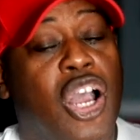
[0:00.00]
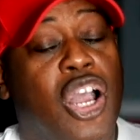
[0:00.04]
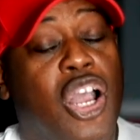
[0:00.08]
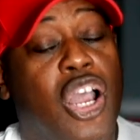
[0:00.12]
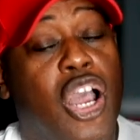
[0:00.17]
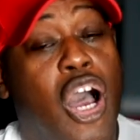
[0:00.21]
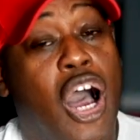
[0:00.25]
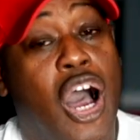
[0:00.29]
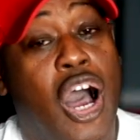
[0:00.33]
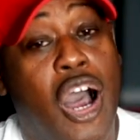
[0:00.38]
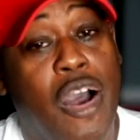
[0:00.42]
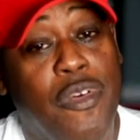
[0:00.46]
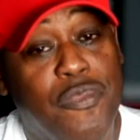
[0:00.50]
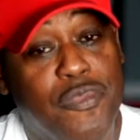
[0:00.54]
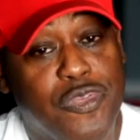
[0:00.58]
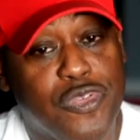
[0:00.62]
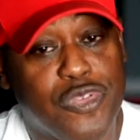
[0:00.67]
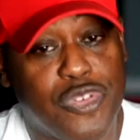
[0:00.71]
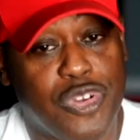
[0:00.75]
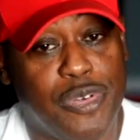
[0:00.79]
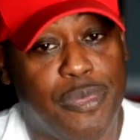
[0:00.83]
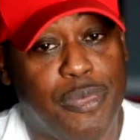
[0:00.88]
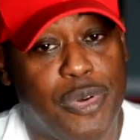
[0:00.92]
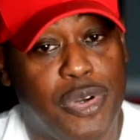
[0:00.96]

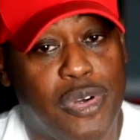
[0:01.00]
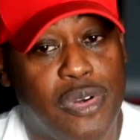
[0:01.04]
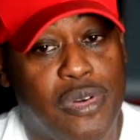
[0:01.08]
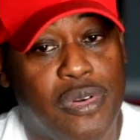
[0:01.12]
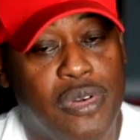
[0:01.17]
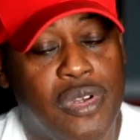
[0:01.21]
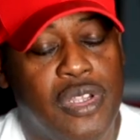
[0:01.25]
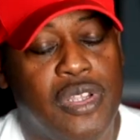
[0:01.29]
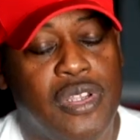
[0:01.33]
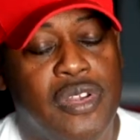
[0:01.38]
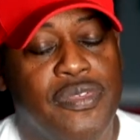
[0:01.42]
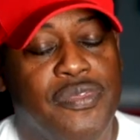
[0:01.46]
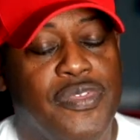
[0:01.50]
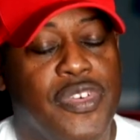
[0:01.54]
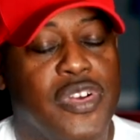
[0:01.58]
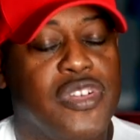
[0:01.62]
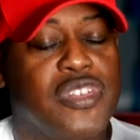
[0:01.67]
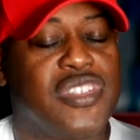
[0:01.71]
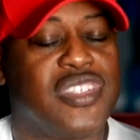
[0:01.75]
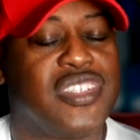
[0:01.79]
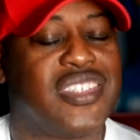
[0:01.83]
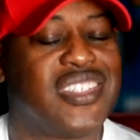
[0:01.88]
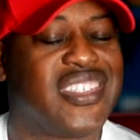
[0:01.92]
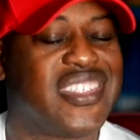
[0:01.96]
comfortable
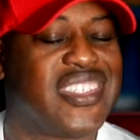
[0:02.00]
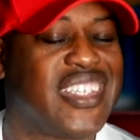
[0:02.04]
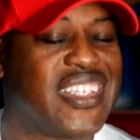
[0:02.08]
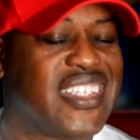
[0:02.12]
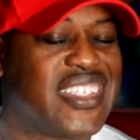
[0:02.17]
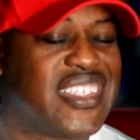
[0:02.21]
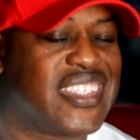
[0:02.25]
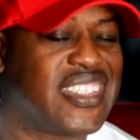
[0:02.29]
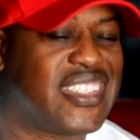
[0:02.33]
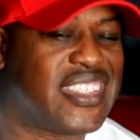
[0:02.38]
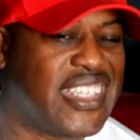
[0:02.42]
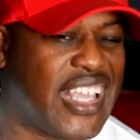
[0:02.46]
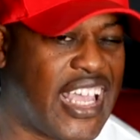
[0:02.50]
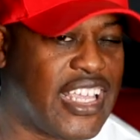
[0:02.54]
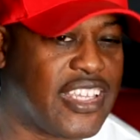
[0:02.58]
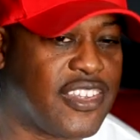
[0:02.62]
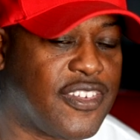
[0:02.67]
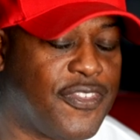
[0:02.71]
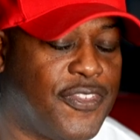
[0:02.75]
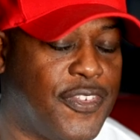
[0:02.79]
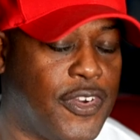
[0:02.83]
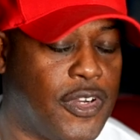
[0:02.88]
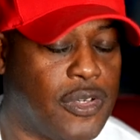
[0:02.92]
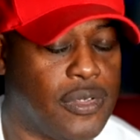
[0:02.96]
versus
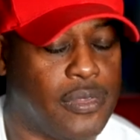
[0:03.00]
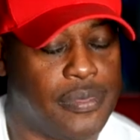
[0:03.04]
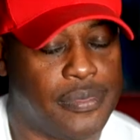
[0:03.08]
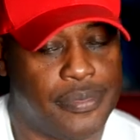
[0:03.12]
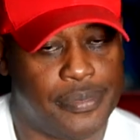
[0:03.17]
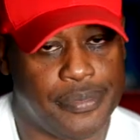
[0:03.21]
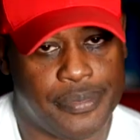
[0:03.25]
successful.